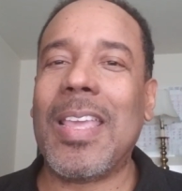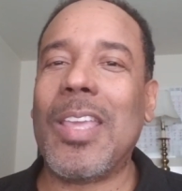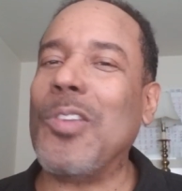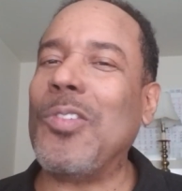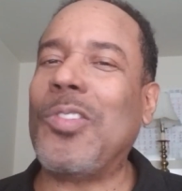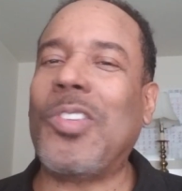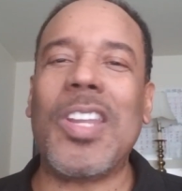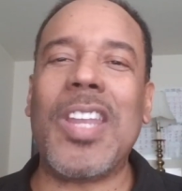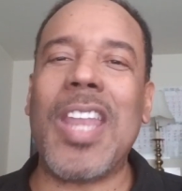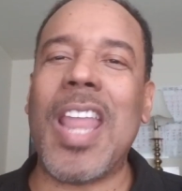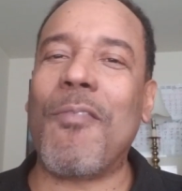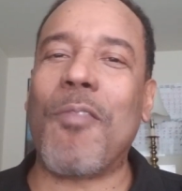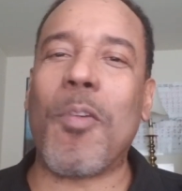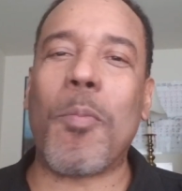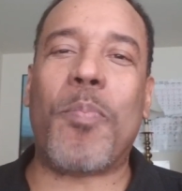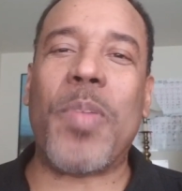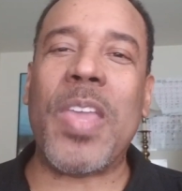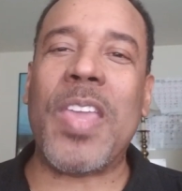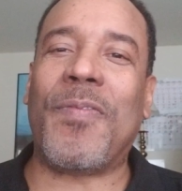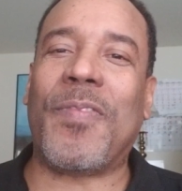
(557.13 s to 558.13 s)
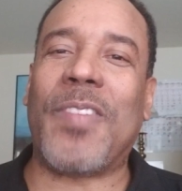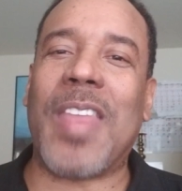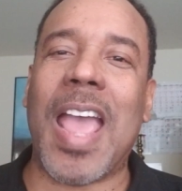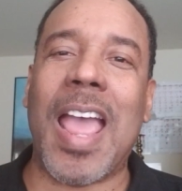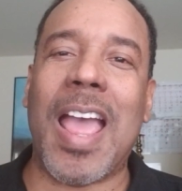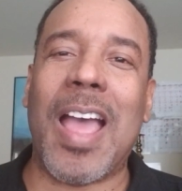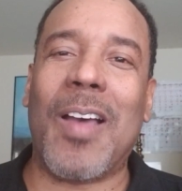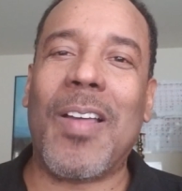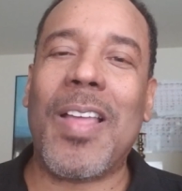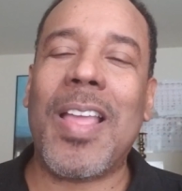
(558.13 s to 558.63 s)
You should never beef
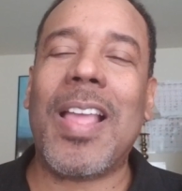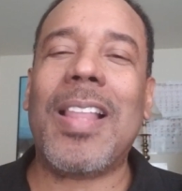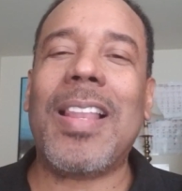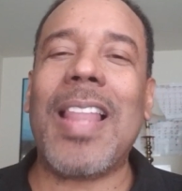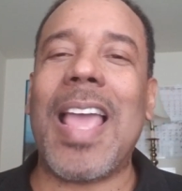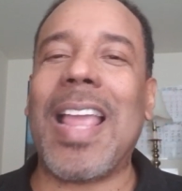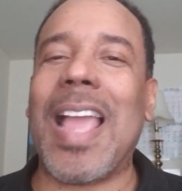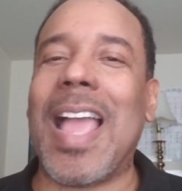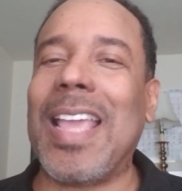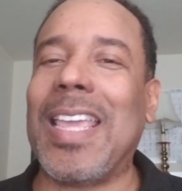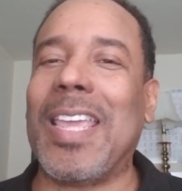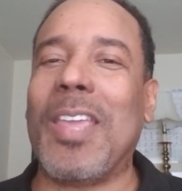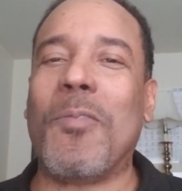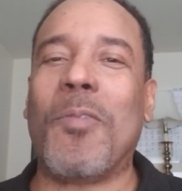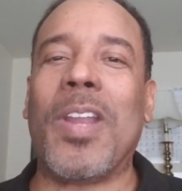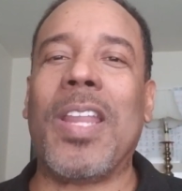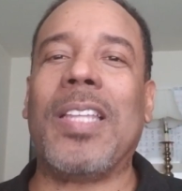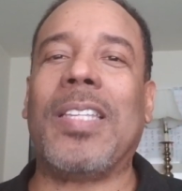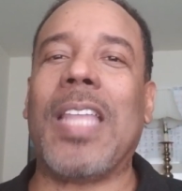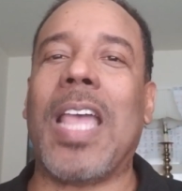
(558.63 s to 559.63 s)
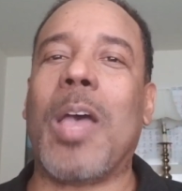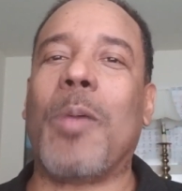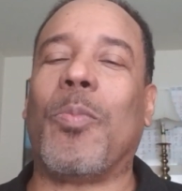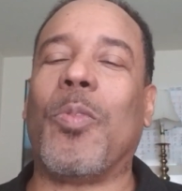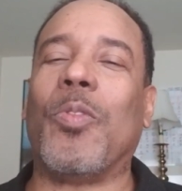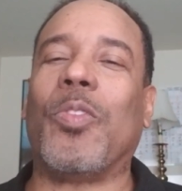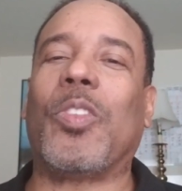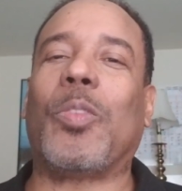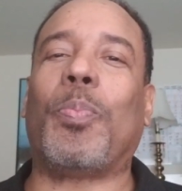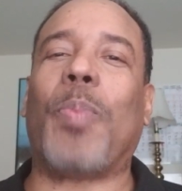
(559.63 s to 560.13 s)
down. Like, I give you one
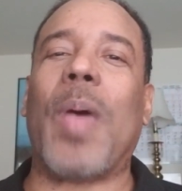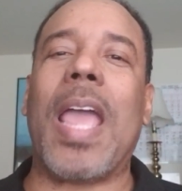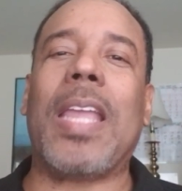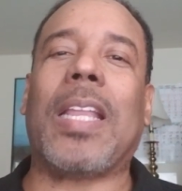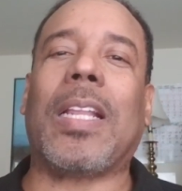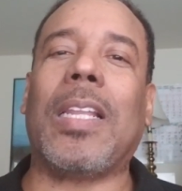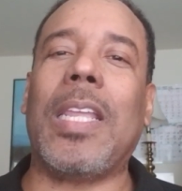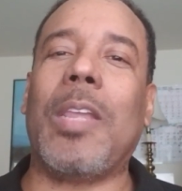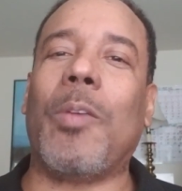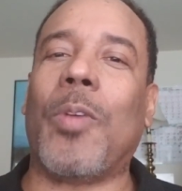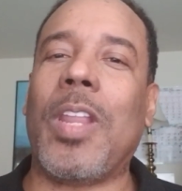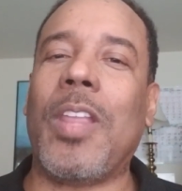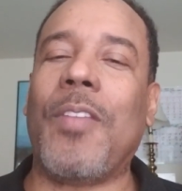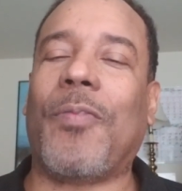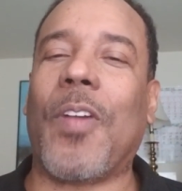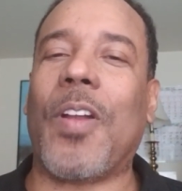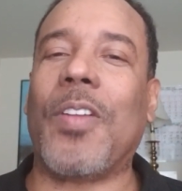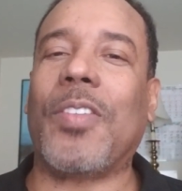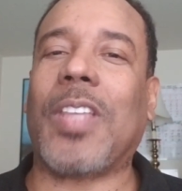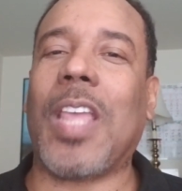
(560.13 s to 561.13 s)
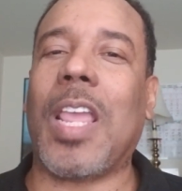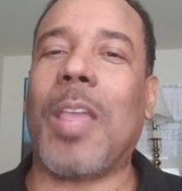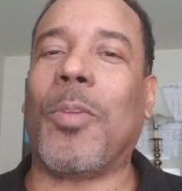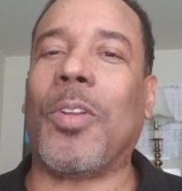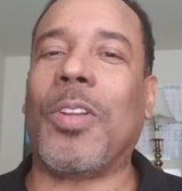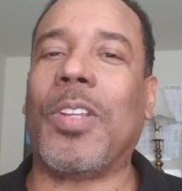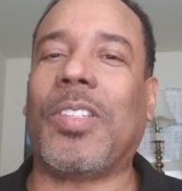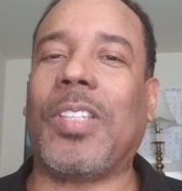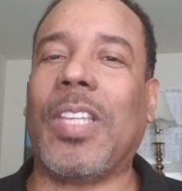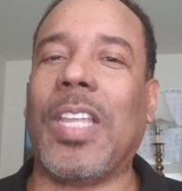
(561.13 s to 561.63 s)
example. Spike Lee, when he first came
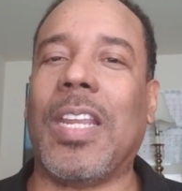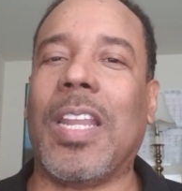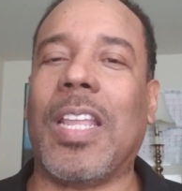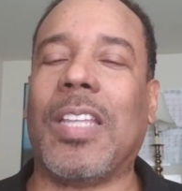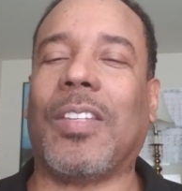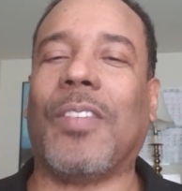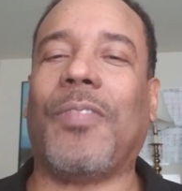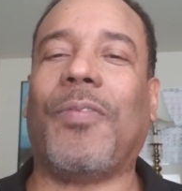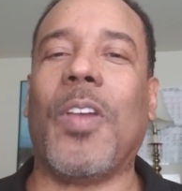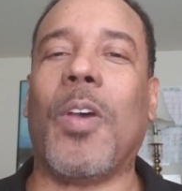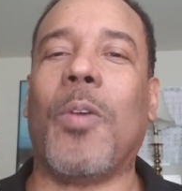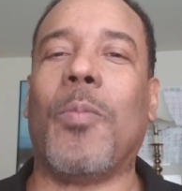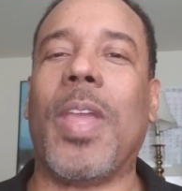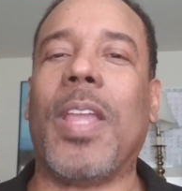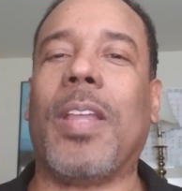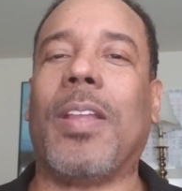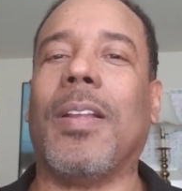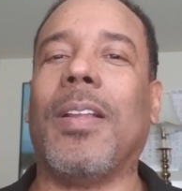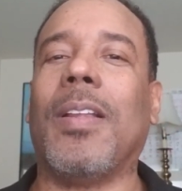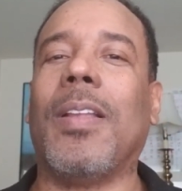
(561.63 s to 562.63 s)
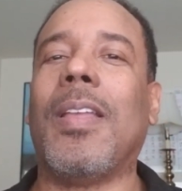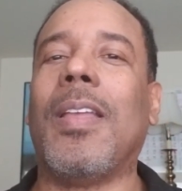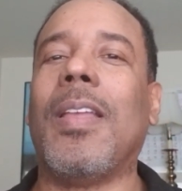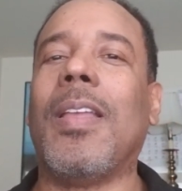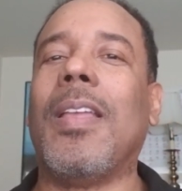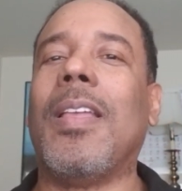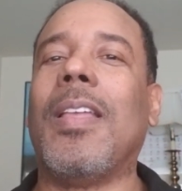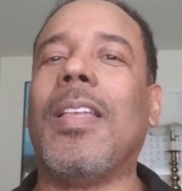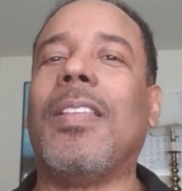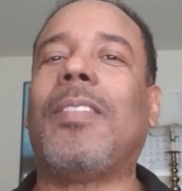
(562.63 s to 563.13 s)
on the scene as a filmmaker,
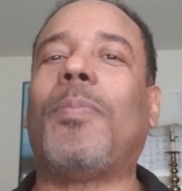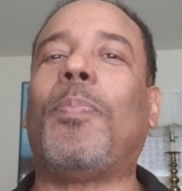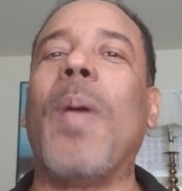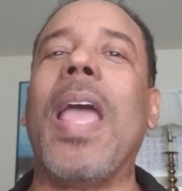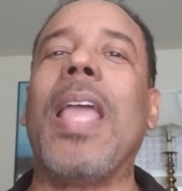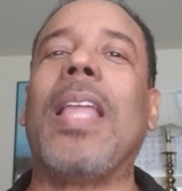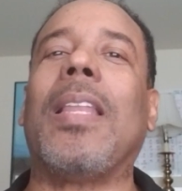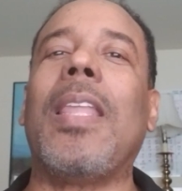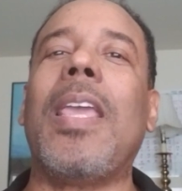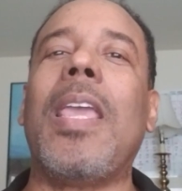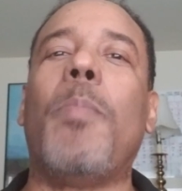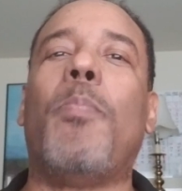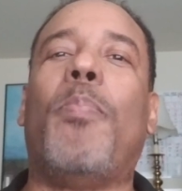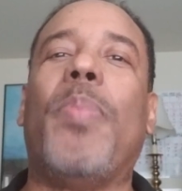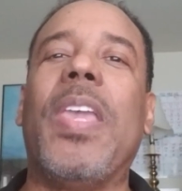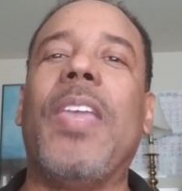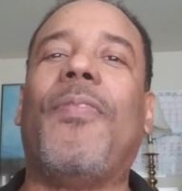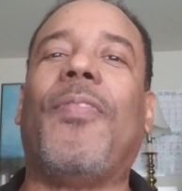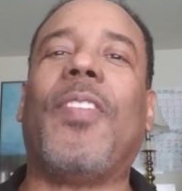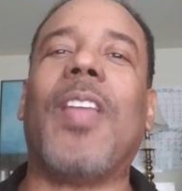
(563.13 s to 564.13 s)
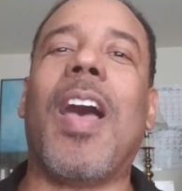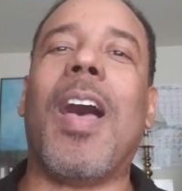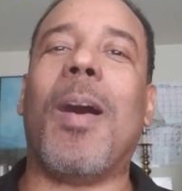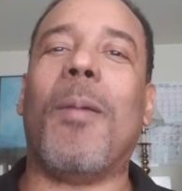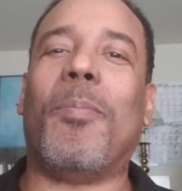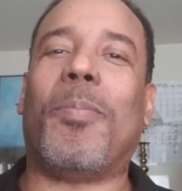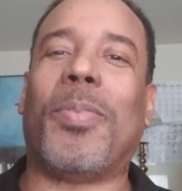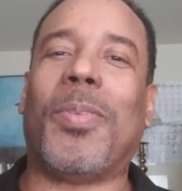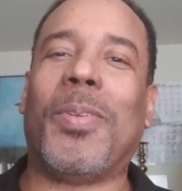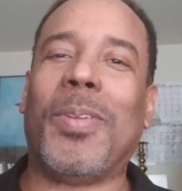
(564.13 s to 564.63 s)
Spike Lee beefed
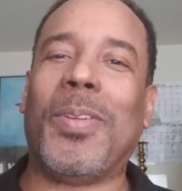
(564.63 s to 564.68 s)
up.